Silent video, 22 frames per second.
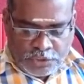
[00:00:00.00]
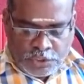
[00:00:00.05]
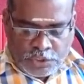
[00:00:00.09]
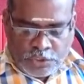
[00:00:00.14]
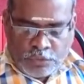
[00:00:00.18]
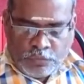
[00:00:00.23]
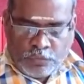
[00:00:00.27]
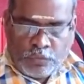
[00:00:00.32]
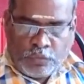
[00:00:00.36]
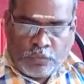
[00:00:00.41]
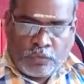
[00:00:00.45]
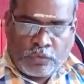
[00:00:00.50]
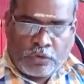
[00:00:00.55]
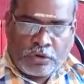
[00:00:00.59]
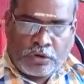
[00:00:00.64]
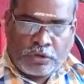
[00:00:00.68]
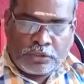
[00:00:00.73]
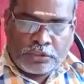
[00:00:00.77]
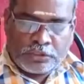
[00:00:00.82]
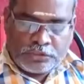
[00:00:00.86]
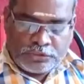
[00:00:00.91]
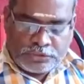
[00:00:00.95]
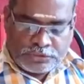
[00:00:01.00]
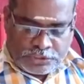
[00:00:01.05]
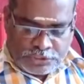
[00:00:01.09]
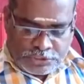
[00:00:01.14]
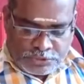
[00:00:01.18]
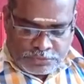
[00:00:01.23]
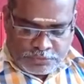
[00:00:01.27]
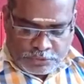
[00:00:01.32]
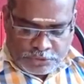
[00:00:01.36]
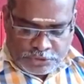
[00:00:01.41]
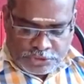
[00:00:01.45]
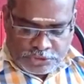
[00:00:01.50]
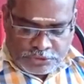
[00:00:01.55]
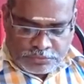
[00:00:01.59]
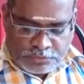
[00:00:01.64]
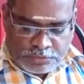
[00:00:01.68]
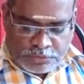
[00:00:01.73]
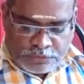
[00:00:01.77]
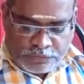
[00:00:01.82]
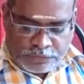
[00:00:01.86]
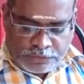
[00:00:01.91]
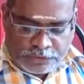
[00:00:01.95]
Overall is responsible
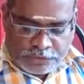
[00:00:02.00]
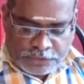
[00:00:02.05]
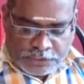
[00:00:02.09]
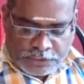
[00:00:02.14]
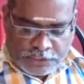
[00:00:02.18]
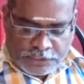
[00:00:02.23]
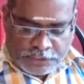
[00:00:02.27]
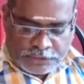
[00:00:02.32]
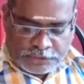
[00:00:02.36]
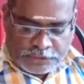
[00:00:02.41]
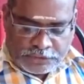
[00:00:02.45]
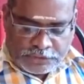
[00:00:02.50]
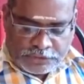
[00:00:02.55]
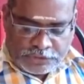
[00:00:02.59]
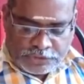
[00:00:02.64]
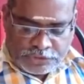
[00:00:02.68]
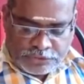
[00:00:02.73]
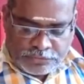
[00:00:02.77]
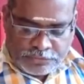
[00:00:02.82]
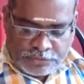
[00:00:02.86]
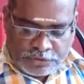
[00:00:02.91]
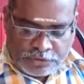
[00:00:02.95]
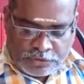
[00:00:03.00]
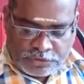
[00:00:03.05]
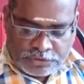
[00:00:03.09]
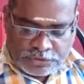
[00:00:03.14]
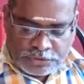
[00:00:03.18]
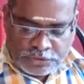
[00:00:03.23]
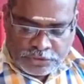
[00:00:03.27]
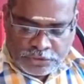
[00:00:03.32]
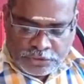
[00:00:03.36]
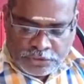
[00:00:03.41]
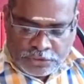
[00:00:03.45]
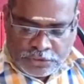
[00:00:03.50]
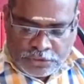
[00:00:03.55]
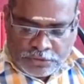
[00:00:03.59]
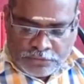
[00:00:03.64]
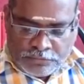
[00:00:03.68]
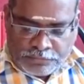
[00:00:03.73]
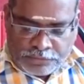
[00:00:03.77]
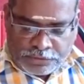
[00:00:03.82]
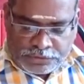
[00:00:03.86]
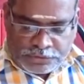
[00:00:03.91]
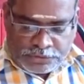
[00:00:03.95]
for conducting the seminars,
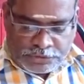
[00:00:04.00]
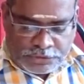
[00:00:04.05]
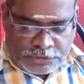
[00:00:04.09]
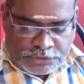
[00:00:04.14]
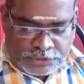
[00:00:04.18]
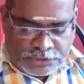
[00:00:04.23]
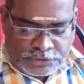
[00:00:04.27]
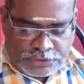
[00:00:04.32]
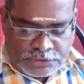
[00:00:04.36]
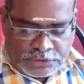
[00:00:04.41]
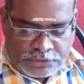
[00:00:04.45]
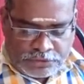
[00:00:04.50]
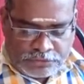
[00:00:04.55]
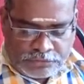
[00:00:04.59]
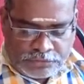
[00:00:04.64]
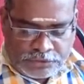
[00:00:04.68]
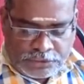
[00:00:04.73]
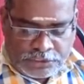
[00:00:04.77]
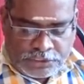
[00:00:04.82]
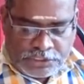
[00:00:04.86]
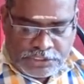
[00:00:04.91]
presentation, the case